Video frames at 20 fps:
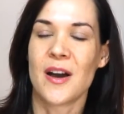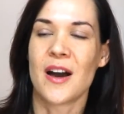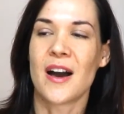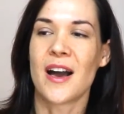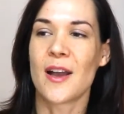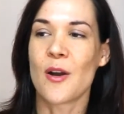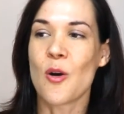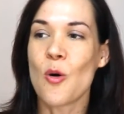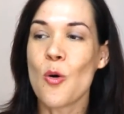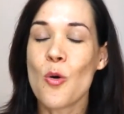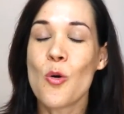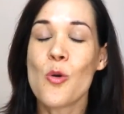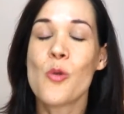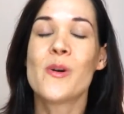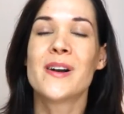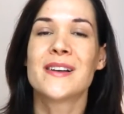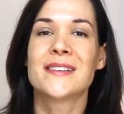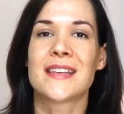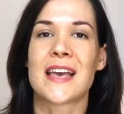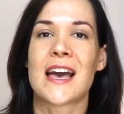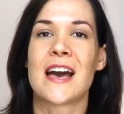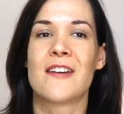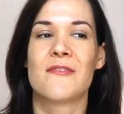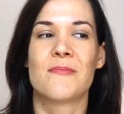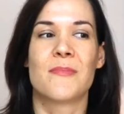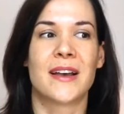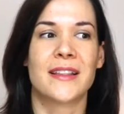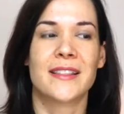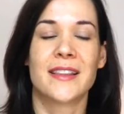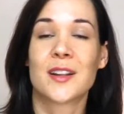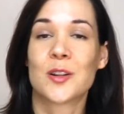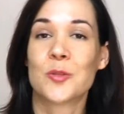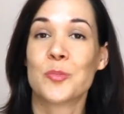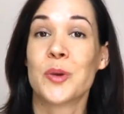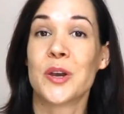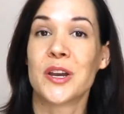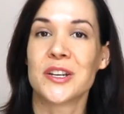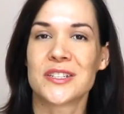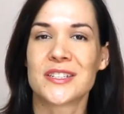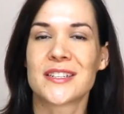I always have my little
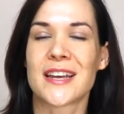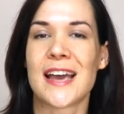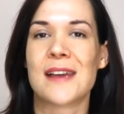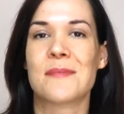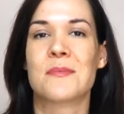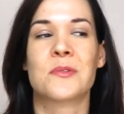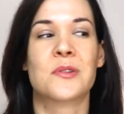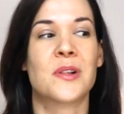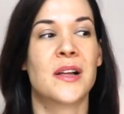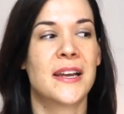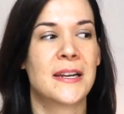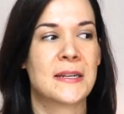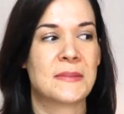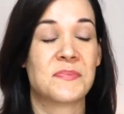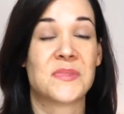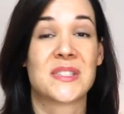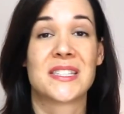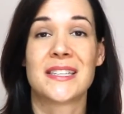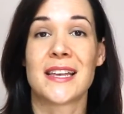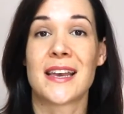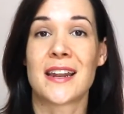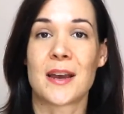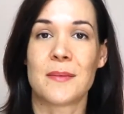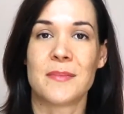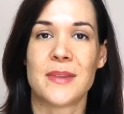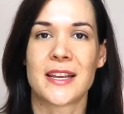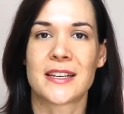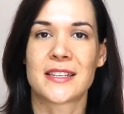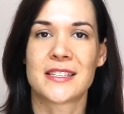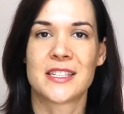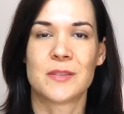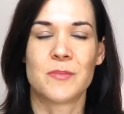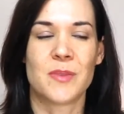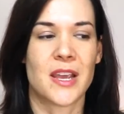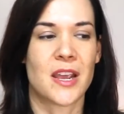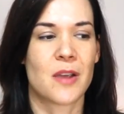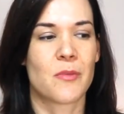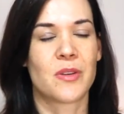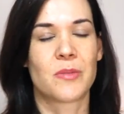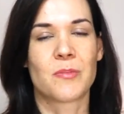merch table set up next to
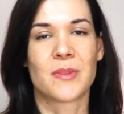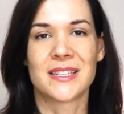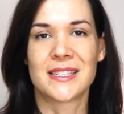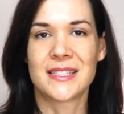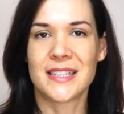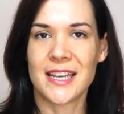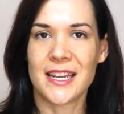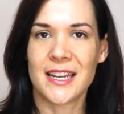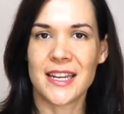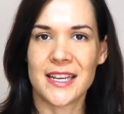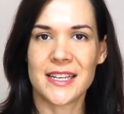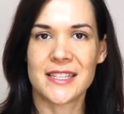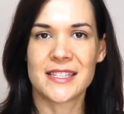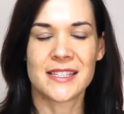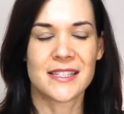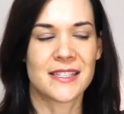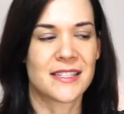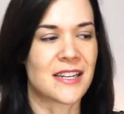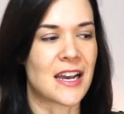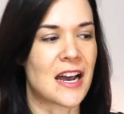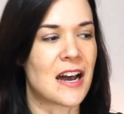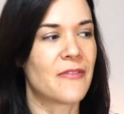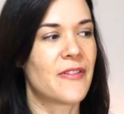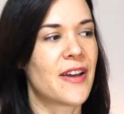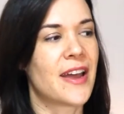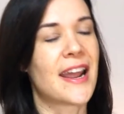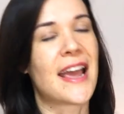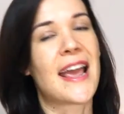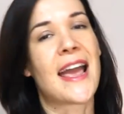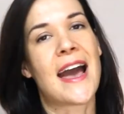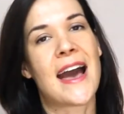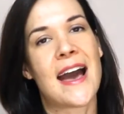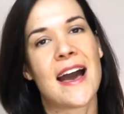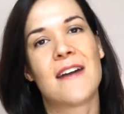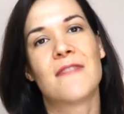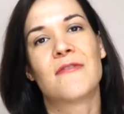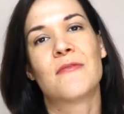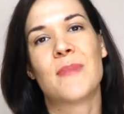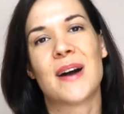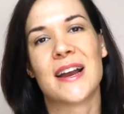me with my CDs and stuff, and I
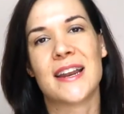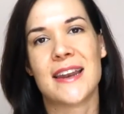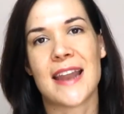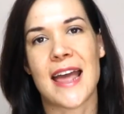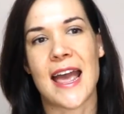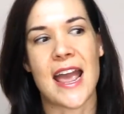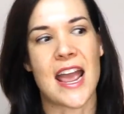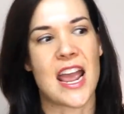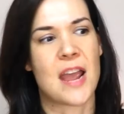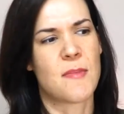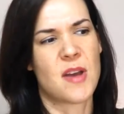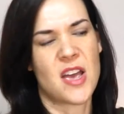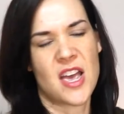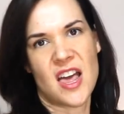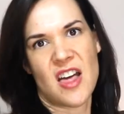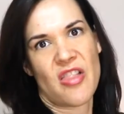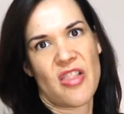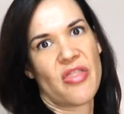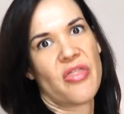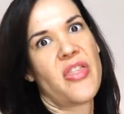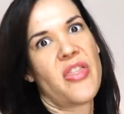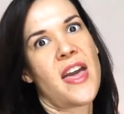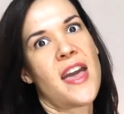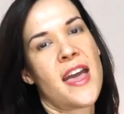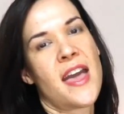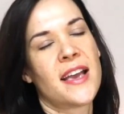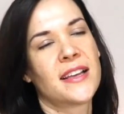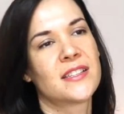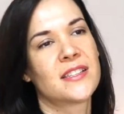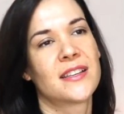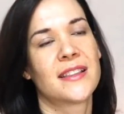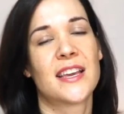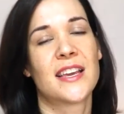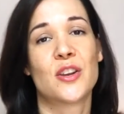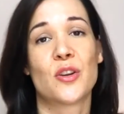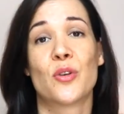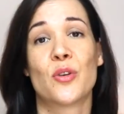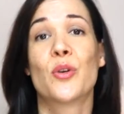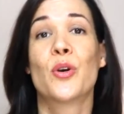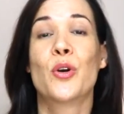have my name there so they
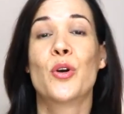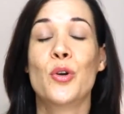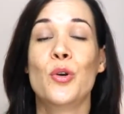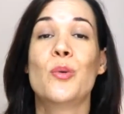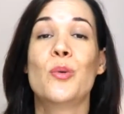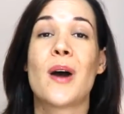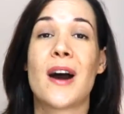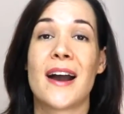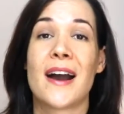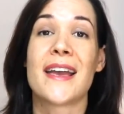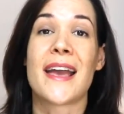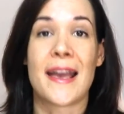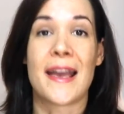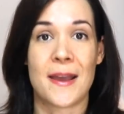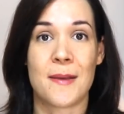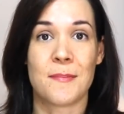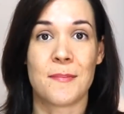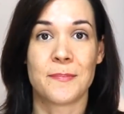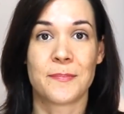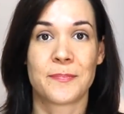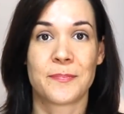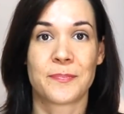know who I am.